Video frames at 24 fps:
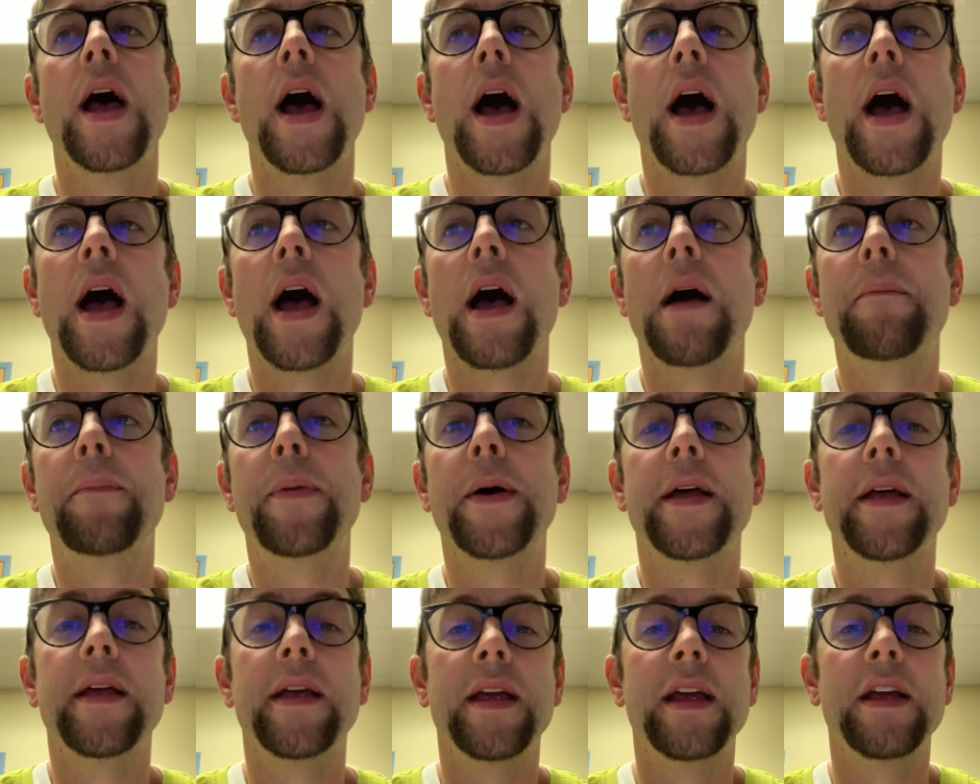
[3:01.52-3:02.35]

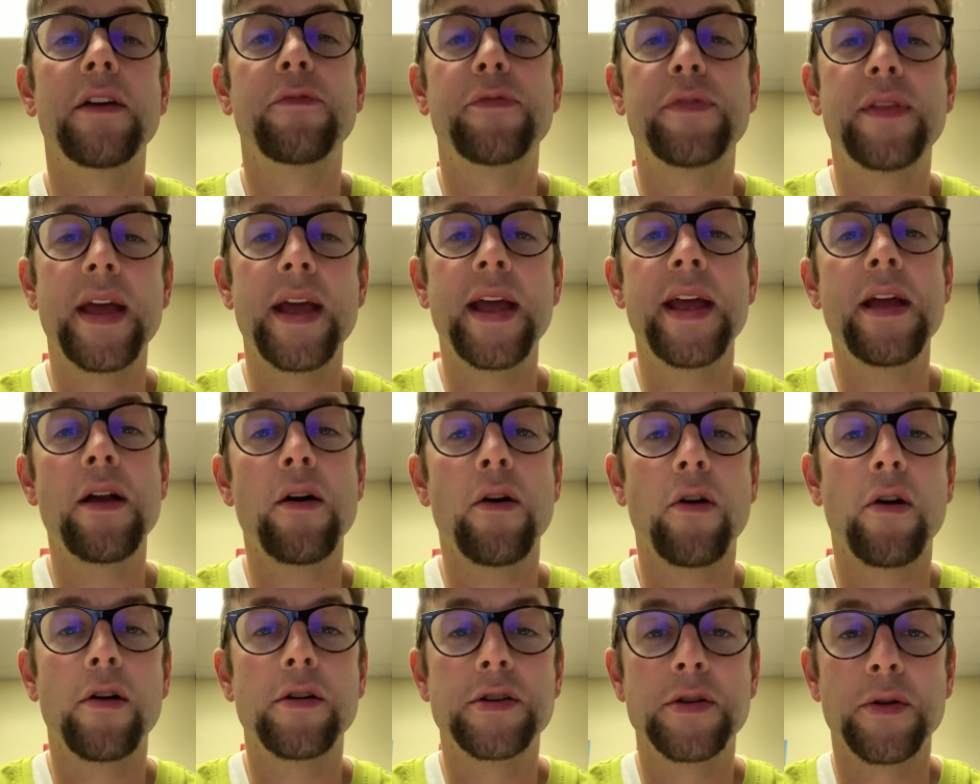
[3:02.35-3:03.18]
But if they
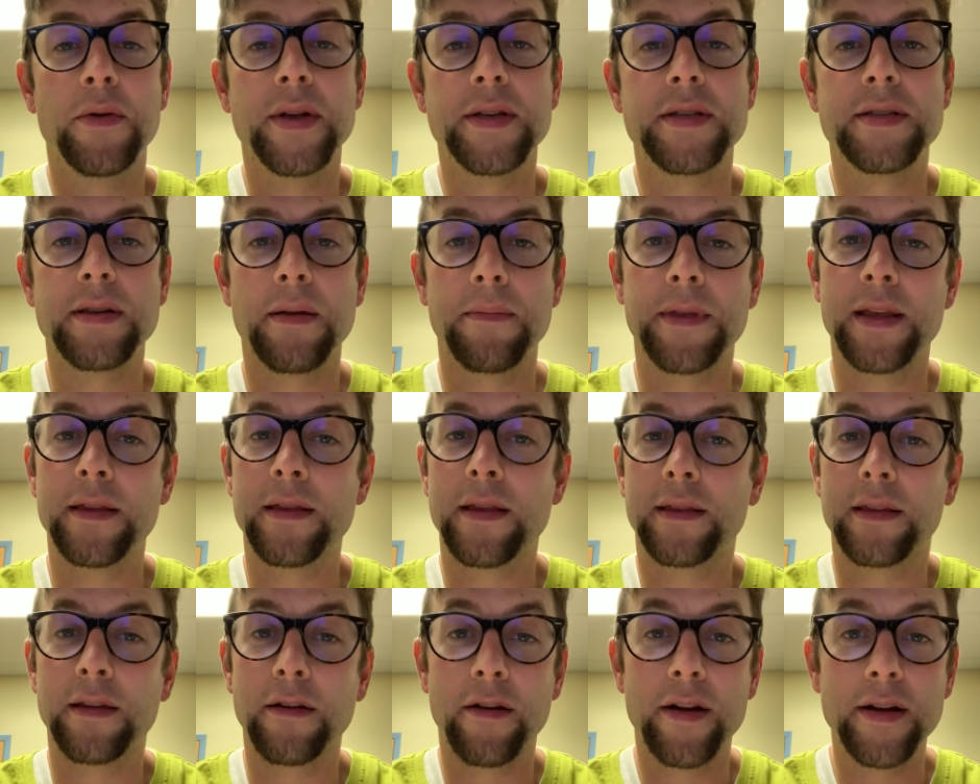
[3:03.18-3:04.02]
are doing something
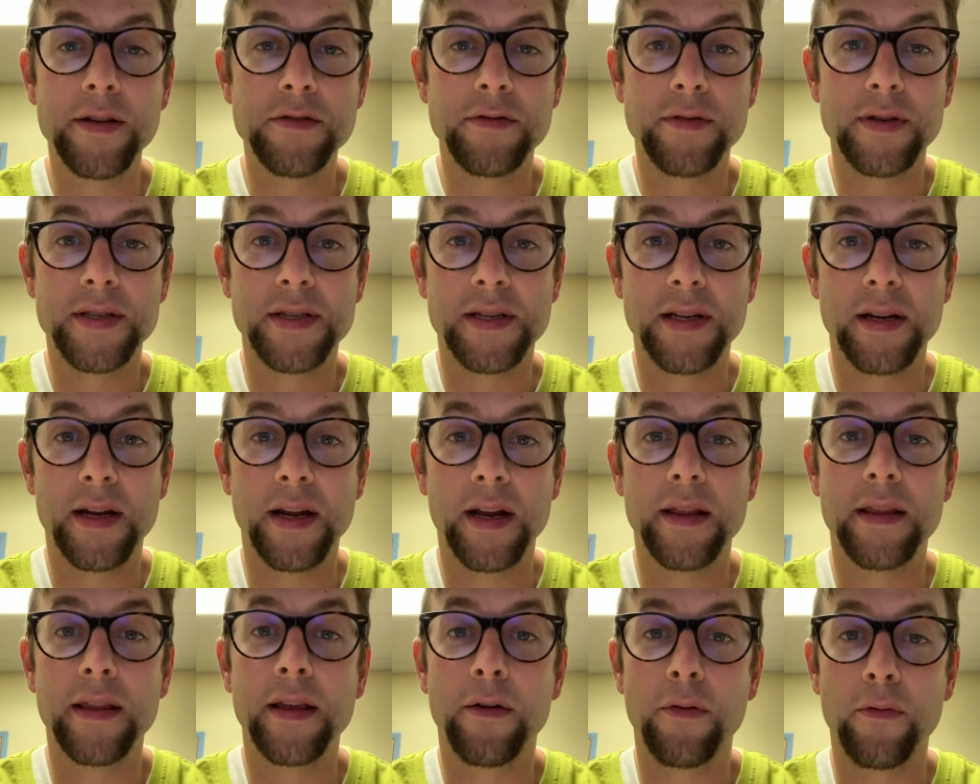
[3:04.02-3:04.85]
that they're interested
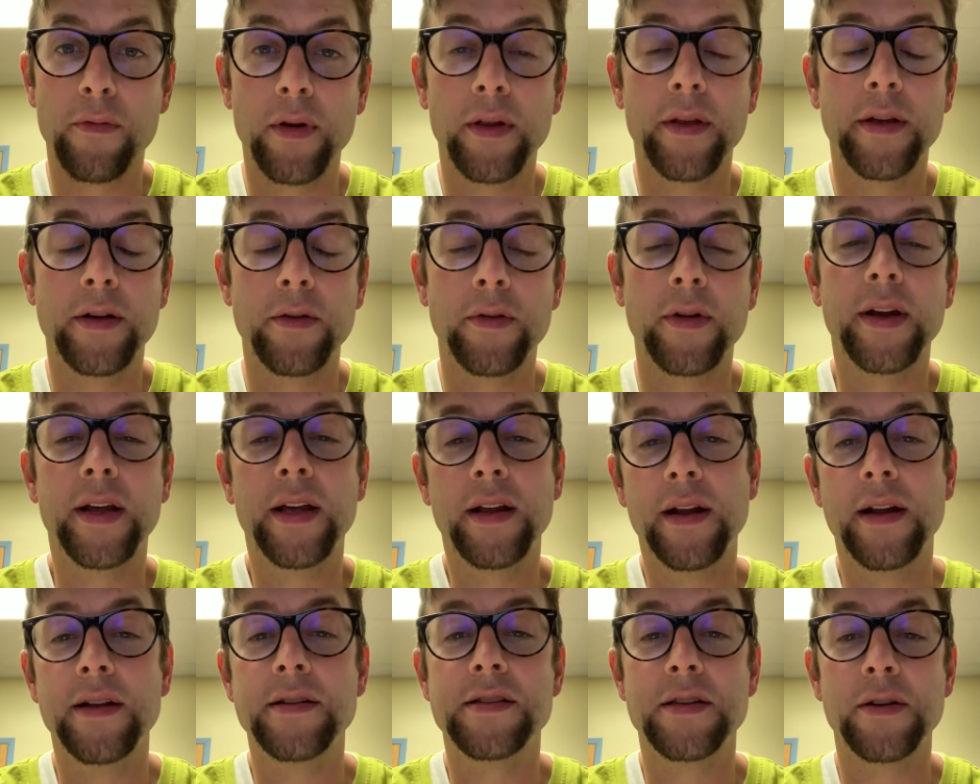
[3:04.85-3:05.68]
in, they're really going to
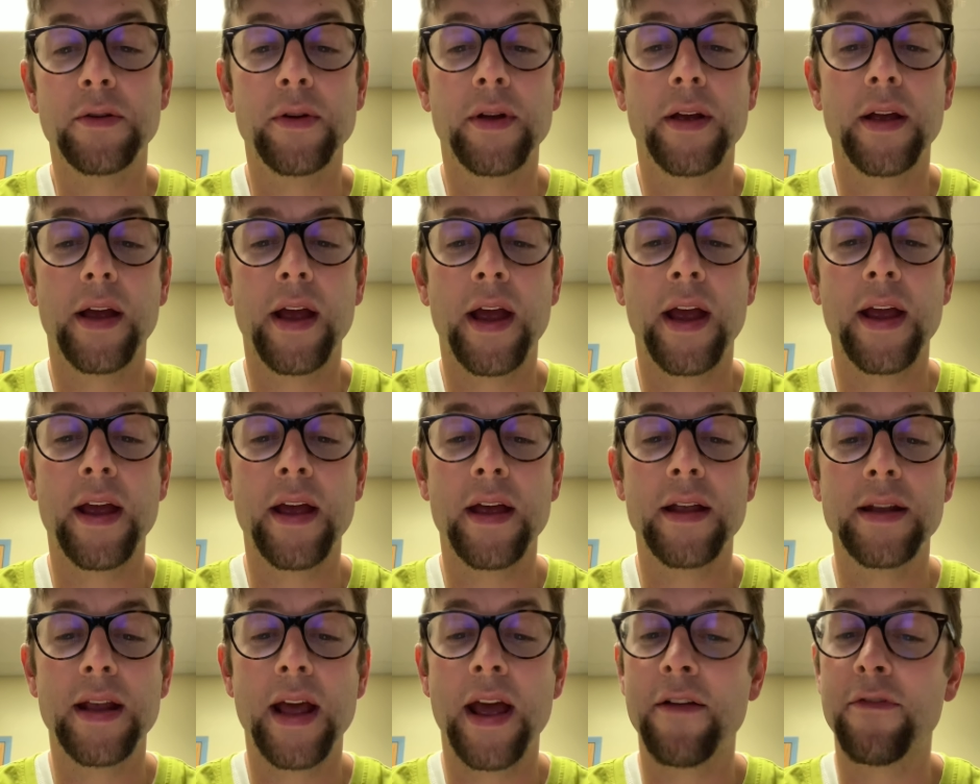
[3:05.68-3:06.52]
get into it,
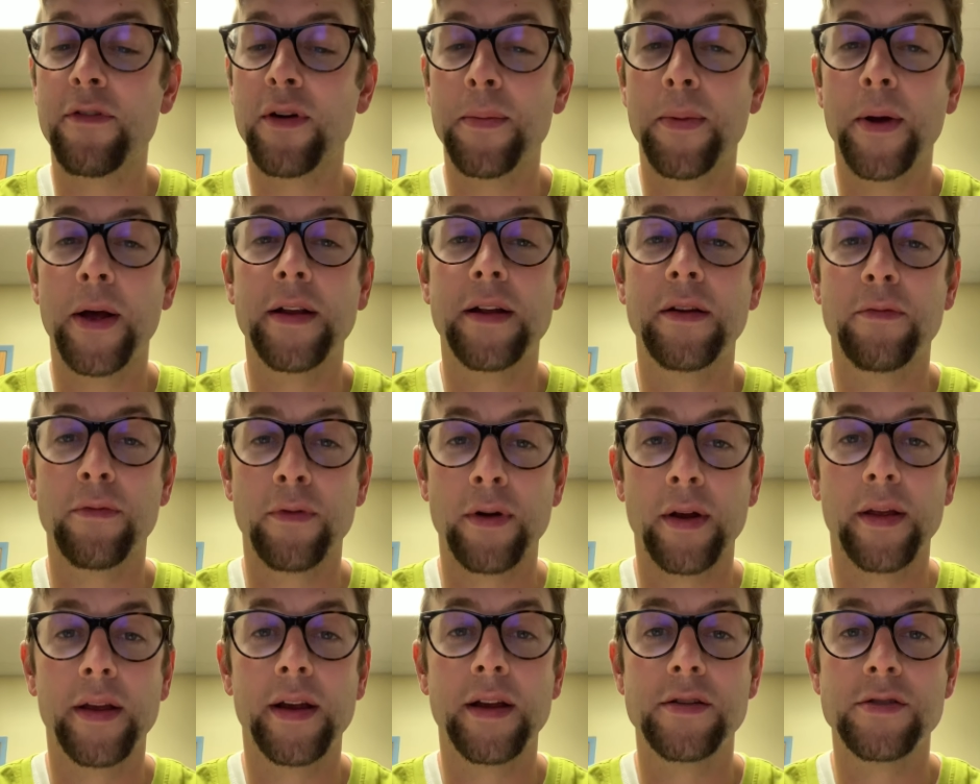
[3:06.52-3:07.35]
and everybody
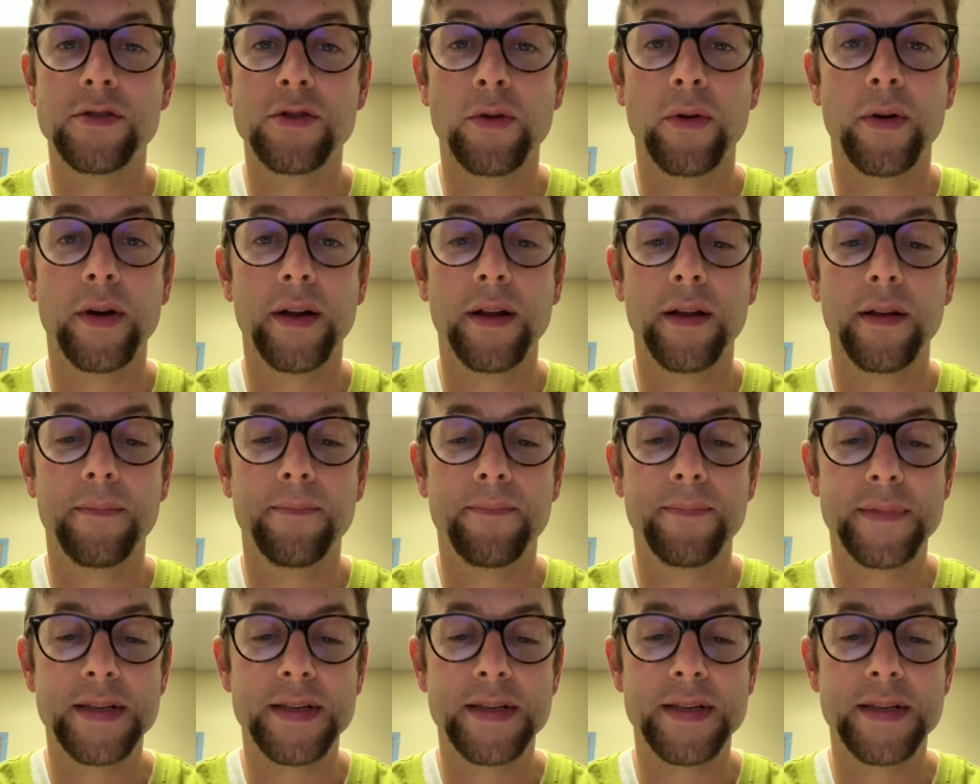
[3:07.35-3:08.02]
really enjoyed it.